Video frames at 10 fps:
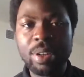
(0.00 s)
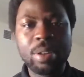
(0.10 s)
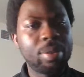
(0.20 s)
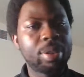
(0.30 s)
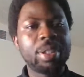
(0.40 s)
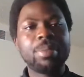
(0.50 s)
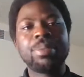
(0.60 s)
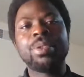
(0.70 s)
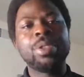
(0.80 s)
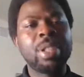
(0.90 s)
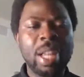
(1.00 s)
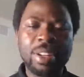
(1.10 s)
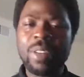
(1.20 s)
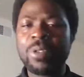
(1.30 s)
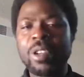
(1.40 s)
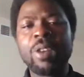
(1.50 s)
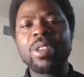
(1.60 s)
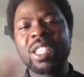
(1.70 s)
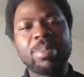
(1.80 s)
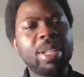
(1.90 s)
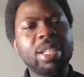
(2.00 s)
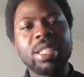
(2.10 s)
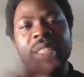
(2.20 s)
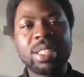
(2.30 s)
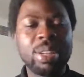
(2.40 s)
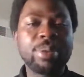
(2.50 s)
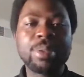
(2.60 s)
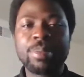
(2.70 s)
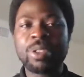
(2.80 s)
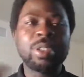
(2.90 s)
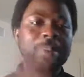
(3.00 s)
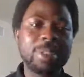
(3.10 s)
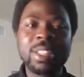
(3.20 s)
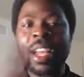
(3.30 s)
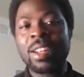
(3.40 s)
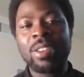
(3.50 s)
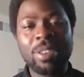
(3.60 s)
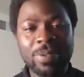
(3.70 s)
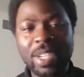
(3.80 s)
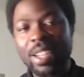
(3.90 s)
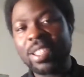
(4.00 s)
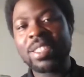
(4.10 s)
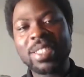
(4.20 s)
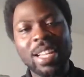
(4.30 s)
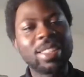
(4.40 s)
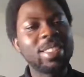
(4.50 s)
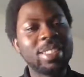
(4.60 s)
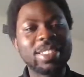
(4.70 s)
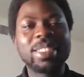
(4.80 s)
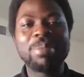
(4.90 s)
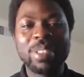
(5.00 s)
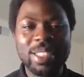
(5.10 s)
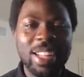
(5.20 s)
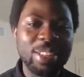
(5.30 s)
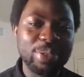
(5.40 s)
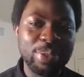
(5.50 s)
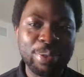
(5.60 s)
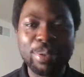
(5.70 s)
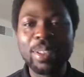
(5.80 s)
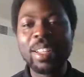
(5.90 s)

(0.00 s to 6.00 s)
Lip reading: Okay, in another video, I will explain the details because the person had a lot of challenges and things the person had to do